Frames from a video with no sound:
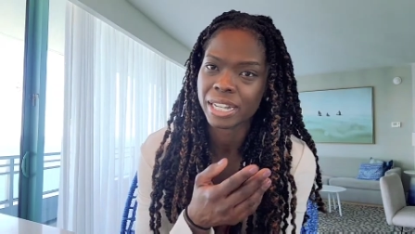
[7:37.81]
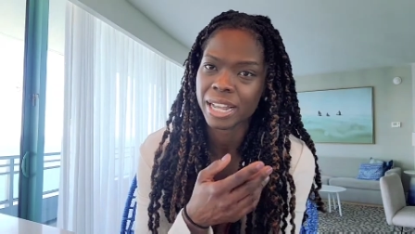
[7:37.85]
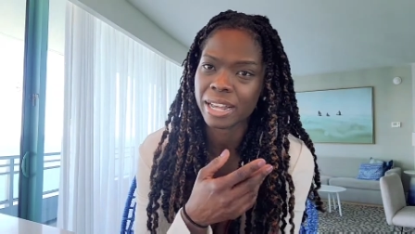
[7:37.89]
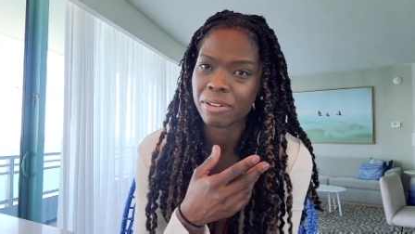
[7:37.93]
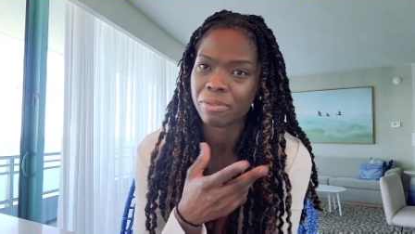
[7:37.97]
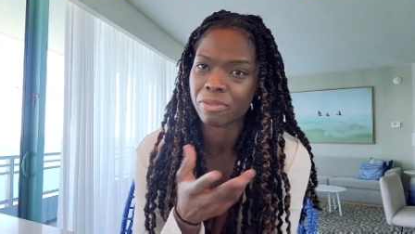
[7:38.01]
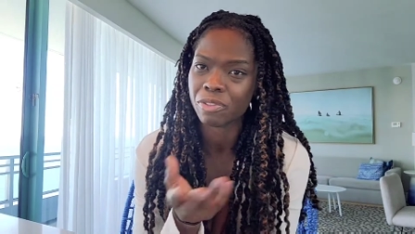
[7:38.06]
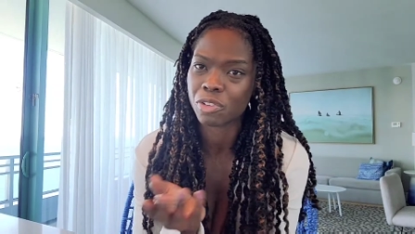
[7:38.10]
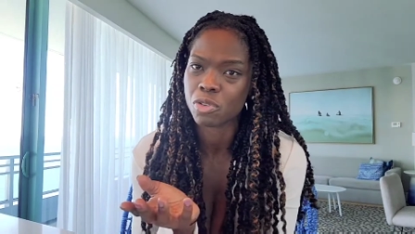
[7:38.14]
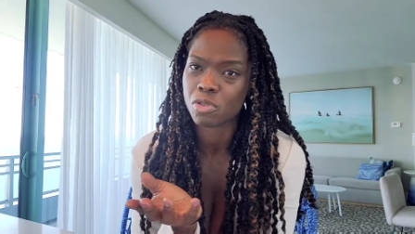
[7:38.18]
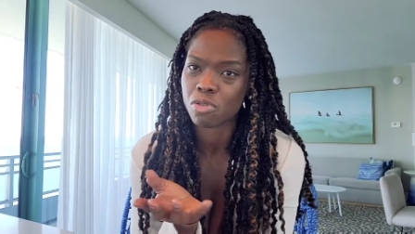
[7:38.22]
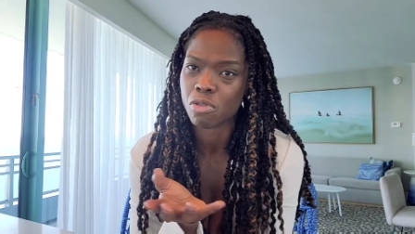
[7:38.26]
get a
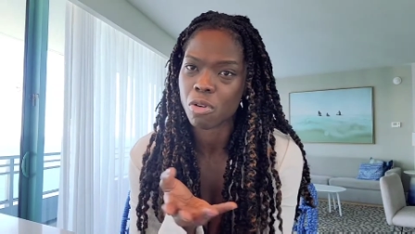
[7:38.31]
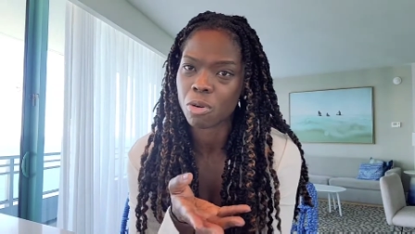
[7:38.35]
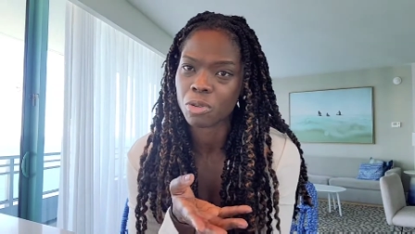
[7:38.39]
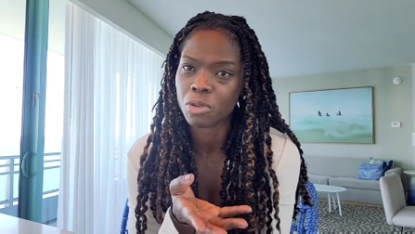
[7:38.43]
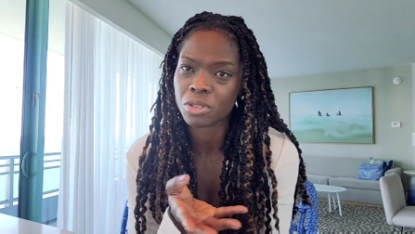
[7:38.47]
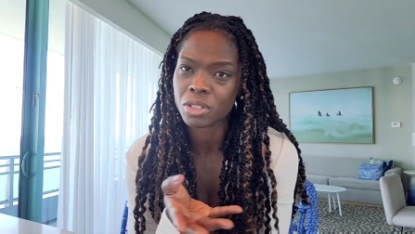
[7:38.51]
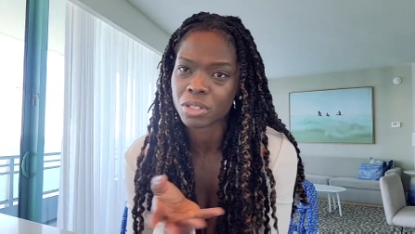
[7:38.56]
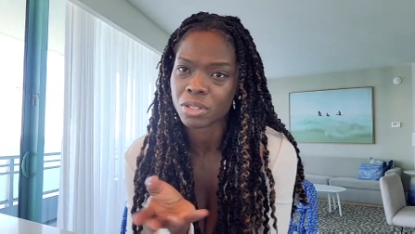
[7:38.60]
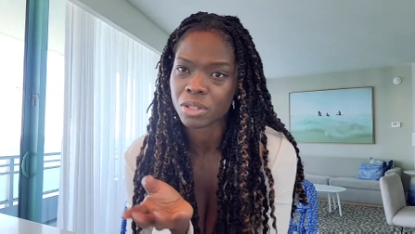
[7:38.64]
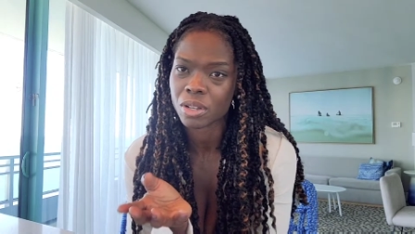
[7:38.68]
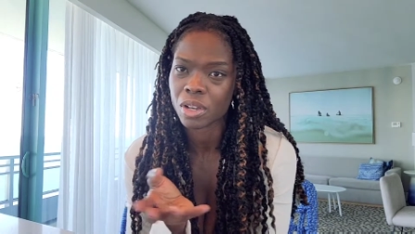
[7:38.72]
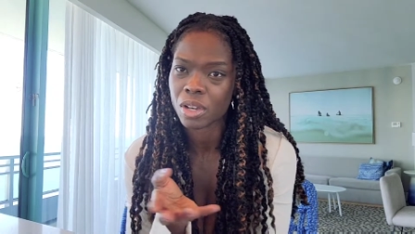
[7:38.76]
few
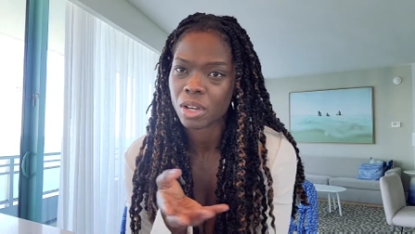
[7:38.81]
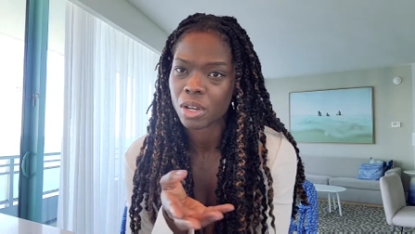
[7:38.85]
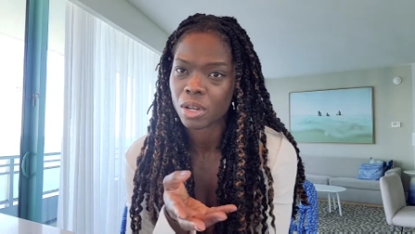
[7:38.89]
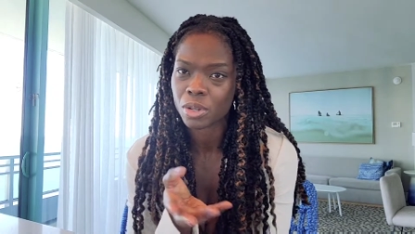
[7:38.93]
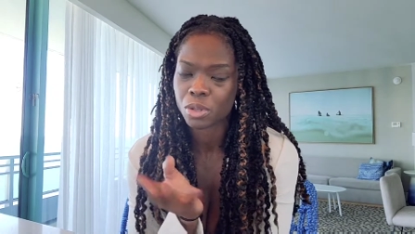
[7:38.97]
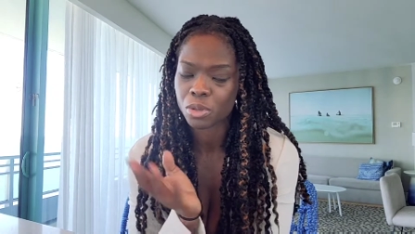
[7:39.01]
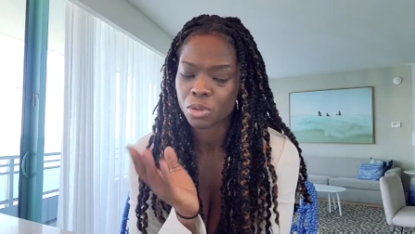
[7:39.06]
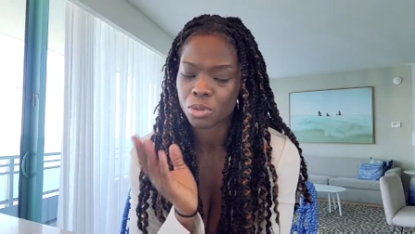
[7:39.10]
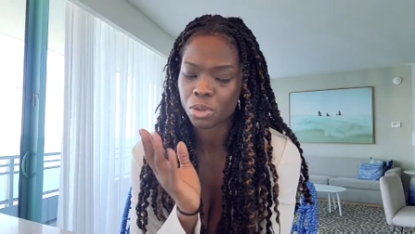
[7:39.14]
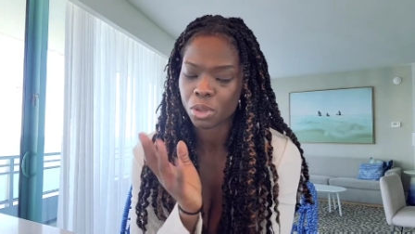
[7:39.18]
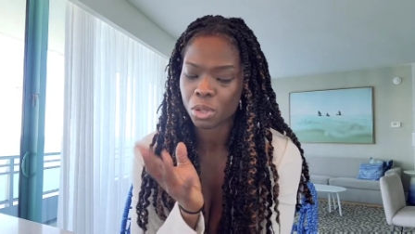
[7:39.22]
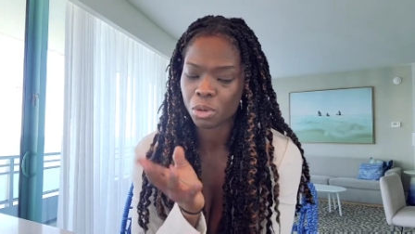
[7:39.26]
quotes
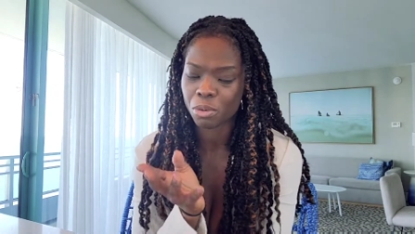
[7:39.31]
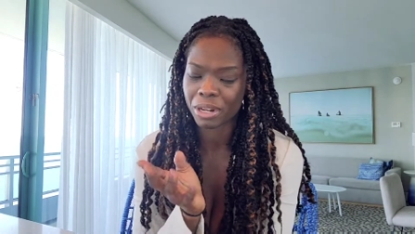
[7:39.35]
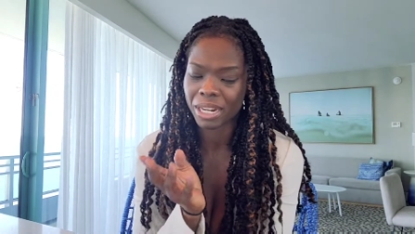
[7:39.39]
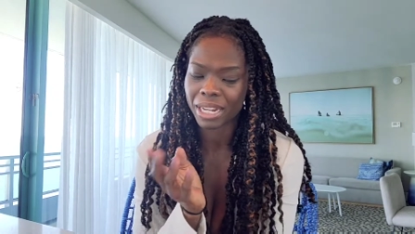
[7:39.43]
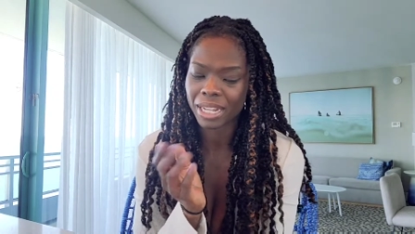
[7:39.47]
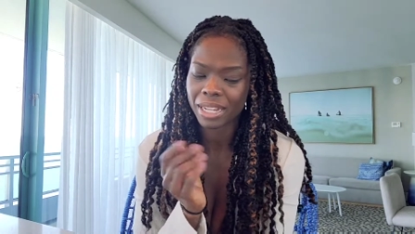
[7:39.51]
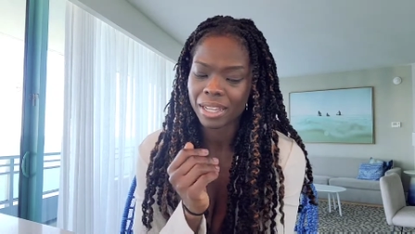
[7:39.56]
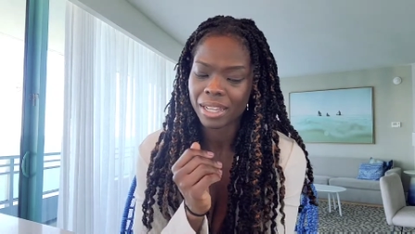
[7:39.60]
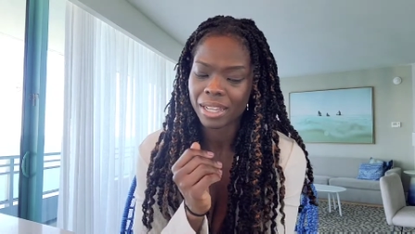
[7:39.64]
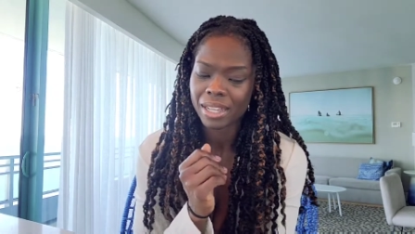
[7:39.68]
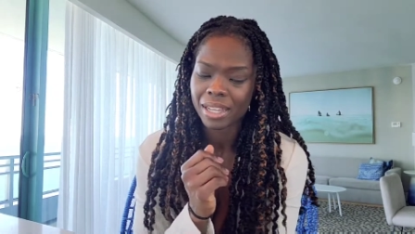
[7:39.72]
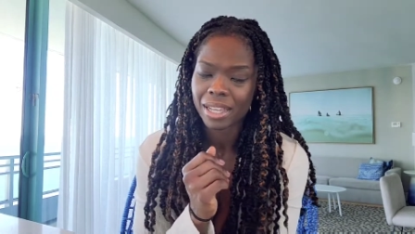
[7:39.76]
two or
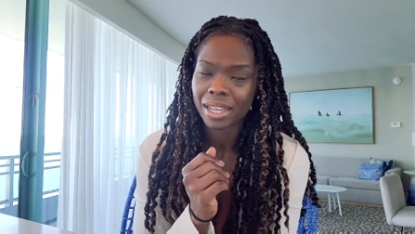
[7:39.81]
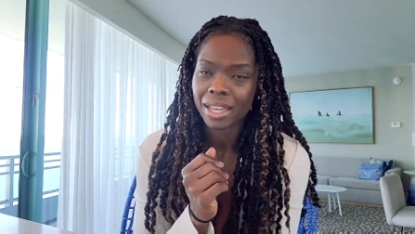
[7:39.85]
three